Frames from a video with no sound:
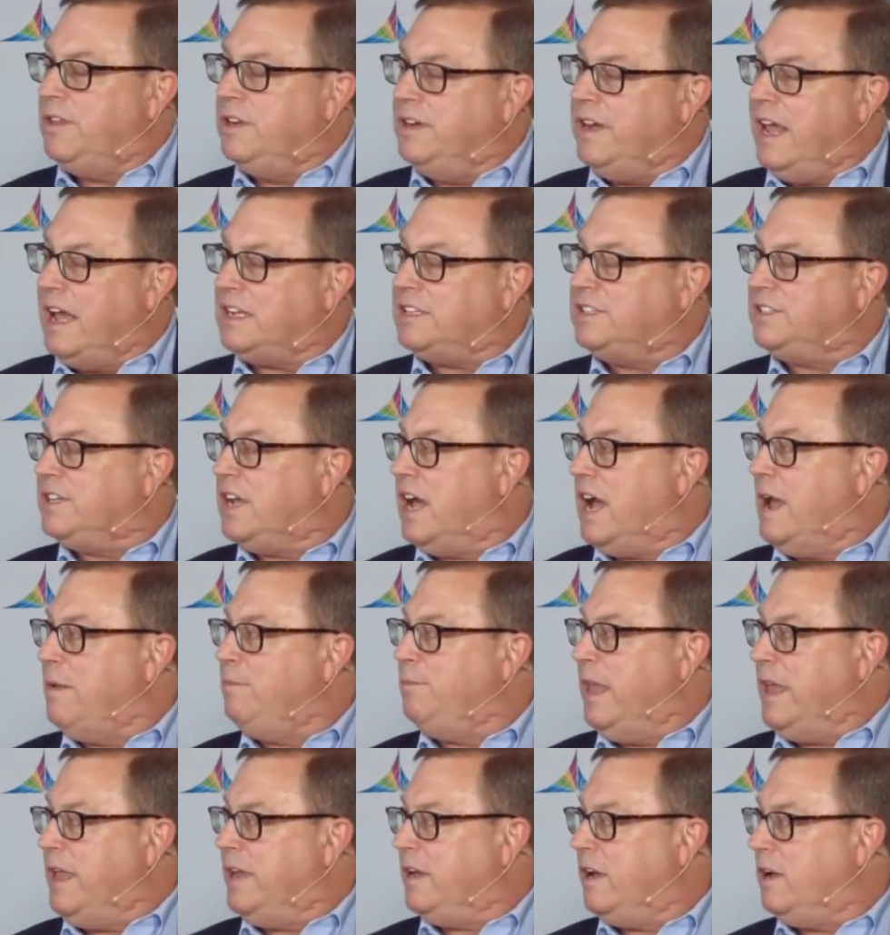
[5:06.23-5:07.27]
the next
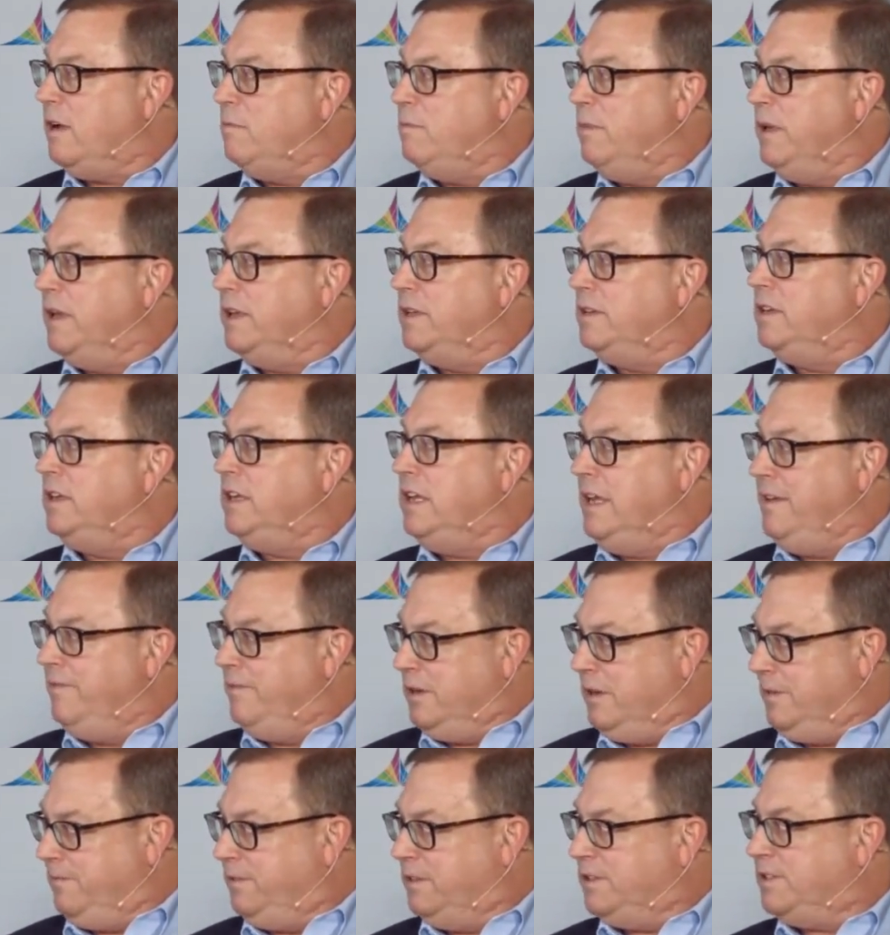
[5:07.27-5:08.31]
time they come in,
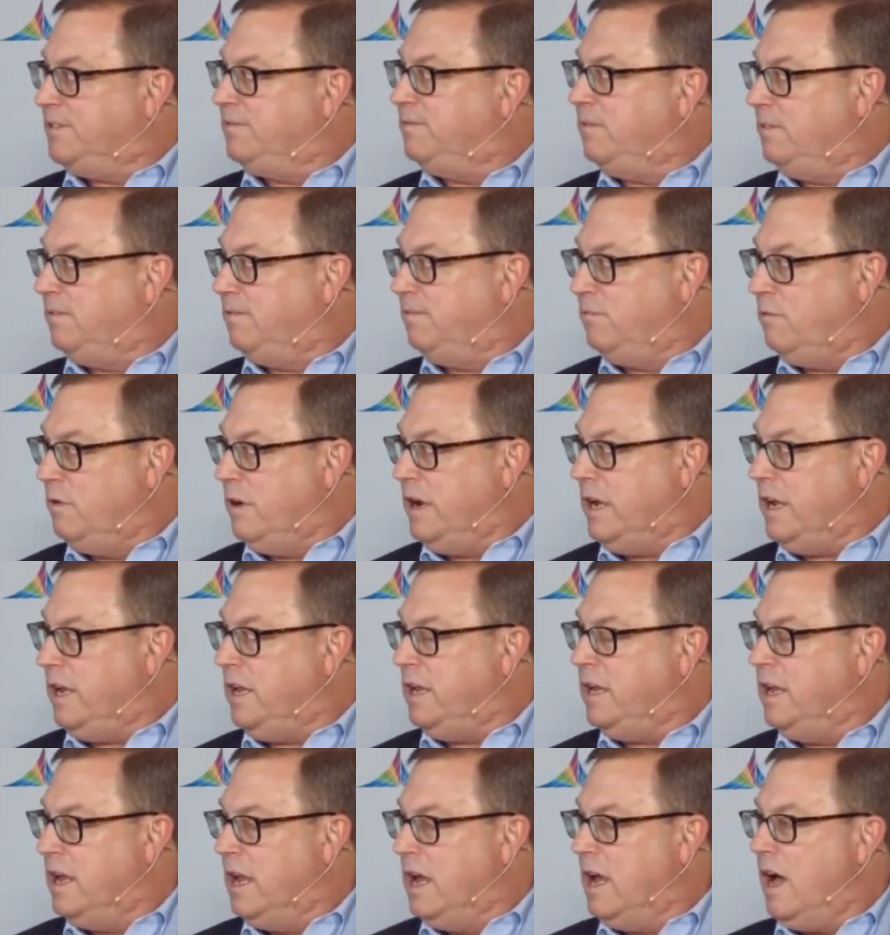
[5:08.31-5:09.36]
even if it's for
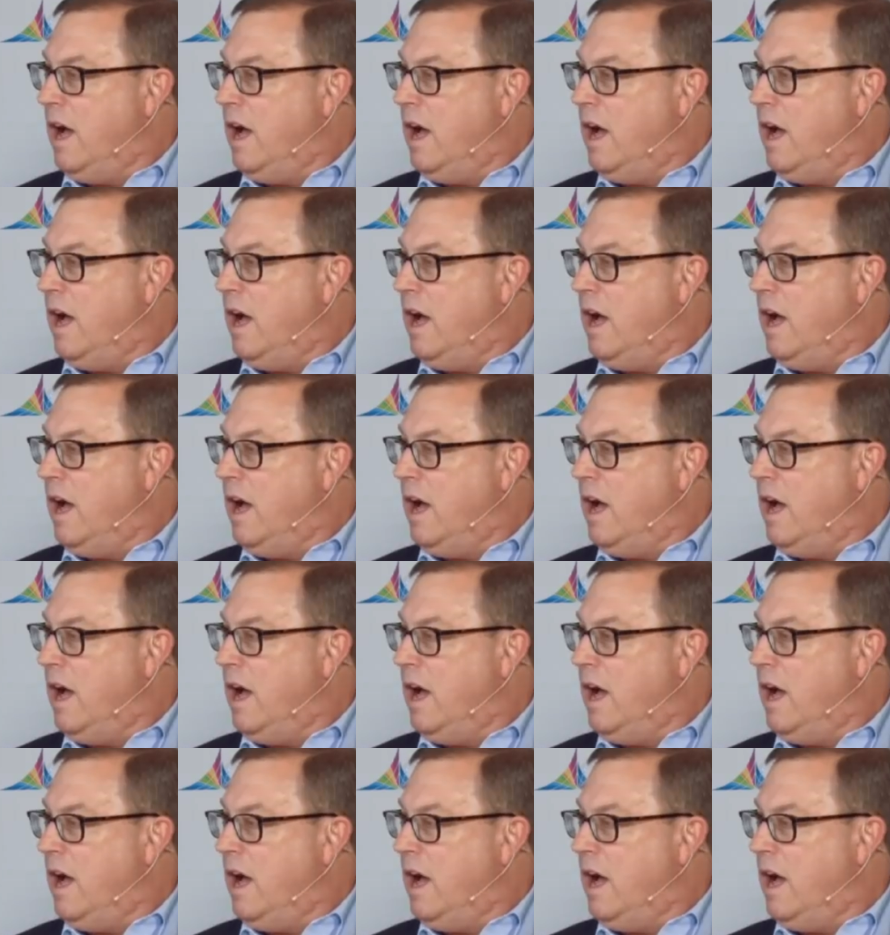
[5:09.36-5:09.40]
free,